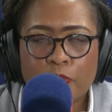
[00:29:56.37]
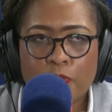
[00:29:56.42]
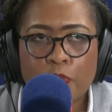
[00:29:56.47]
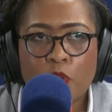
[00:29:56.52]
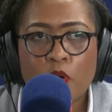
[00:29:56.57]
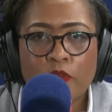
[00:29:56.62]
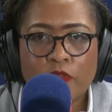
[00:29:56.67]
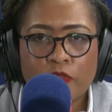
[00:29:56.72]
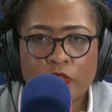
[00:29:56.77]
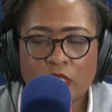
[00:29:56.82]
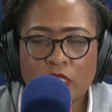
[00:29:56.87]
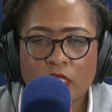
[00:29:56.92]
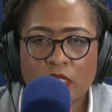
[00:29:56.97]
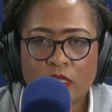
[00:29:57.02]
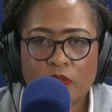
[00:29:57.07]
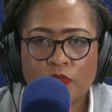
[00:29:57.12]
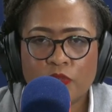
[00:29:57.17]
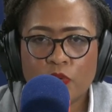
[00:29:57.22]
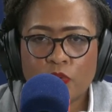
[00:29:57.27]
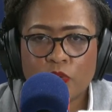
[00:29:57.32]
profit,
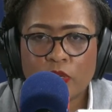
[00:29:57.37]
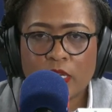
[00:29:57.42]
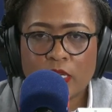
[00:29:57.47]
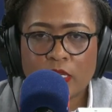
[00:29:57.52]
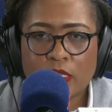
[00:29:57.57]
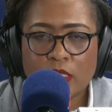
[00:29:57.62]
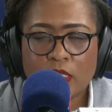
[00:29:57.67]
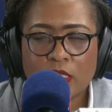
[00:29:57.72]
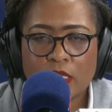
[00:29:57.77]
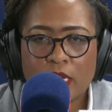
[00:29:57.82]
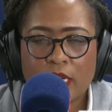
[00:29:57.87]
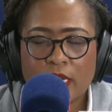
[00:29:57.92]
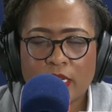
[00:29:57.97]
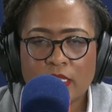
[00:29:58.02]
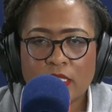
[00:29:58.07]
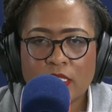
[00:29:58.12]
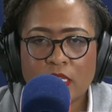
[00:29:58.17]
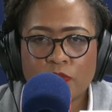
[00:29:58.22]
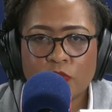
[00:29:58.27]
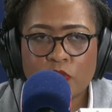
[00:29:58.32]
if you look at it,
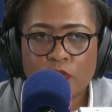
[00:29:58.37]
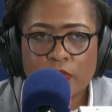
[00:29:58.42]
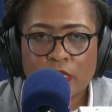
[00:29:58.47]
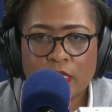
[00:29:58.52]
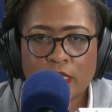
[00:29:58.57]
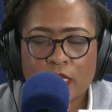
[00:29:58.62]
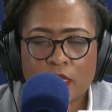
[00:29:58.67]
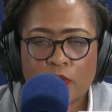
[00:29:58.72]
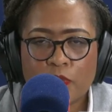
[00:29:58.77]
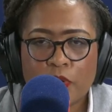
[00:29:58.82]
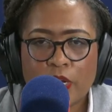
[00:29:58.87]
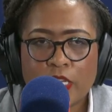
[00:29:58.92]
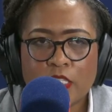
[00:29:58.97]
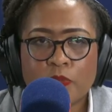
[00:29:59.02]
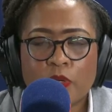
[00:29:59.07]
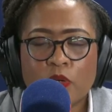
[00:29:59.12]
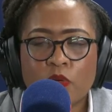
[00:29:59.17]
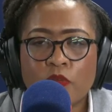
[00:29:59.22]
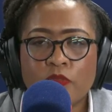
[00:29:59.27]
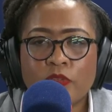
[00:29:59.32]
in terms of the sale price.
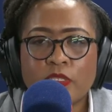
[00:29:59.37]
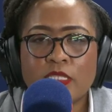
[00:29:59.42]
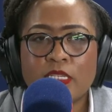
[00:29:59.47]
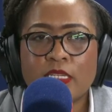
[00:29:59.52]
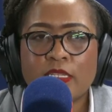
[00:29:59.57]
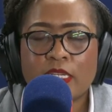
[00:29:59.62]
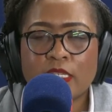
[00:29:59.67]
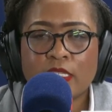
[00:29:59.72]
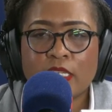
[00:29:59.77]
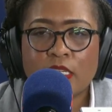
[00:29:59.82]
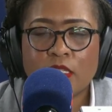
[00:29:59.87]
But obviously that